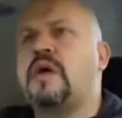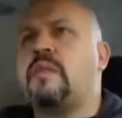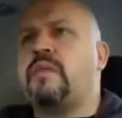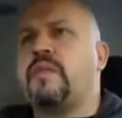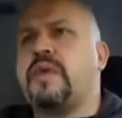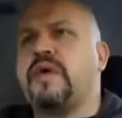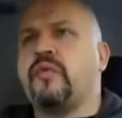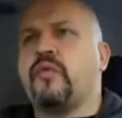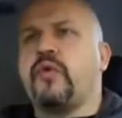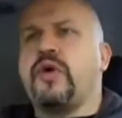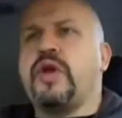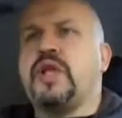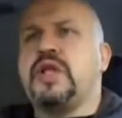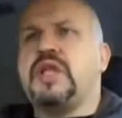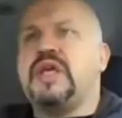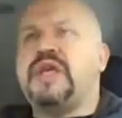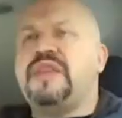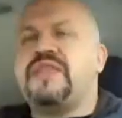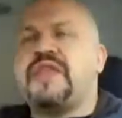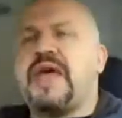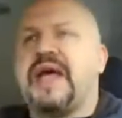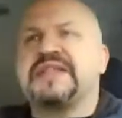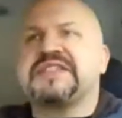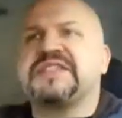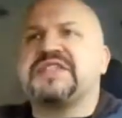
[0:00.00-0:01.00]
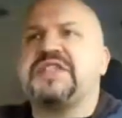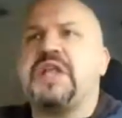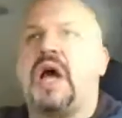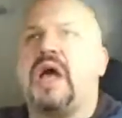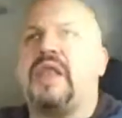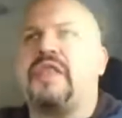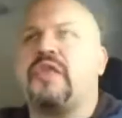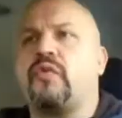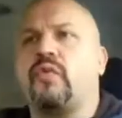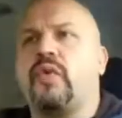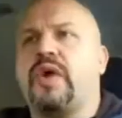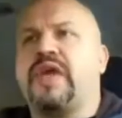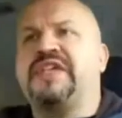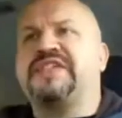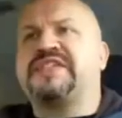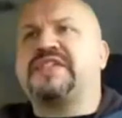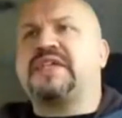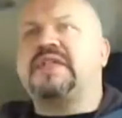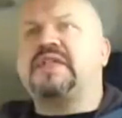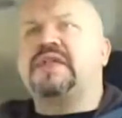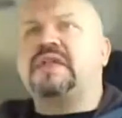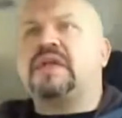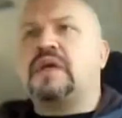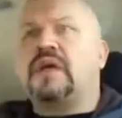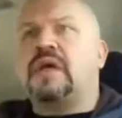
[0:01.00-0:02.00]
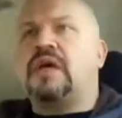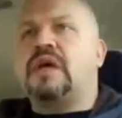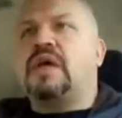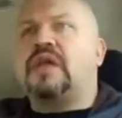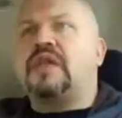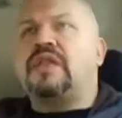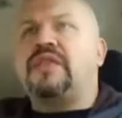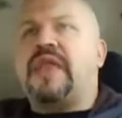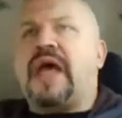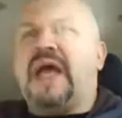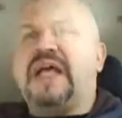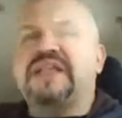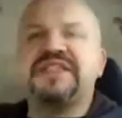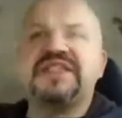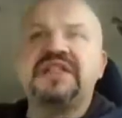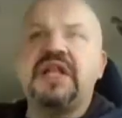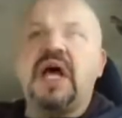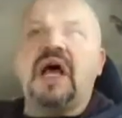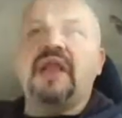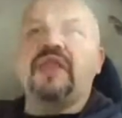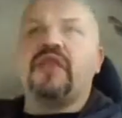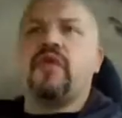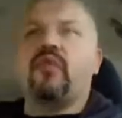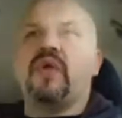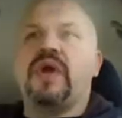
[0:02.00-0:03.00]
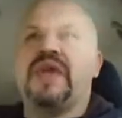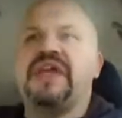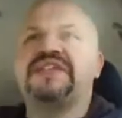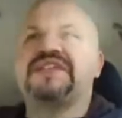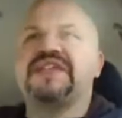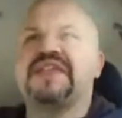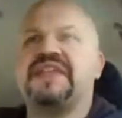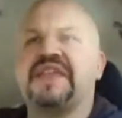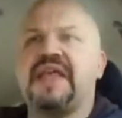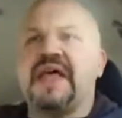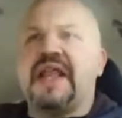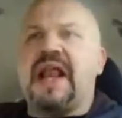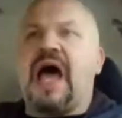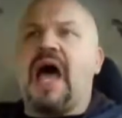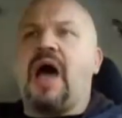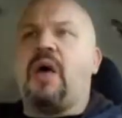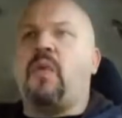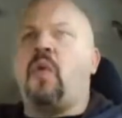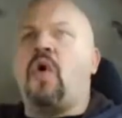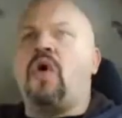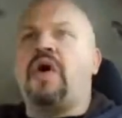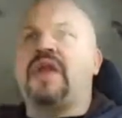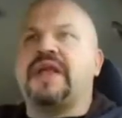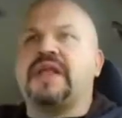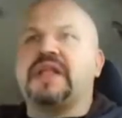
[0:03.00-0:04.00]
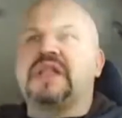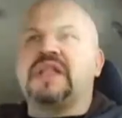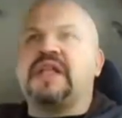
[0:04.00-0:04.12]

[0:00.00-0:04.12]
But really, that's not the reason. That's not the reason that I want it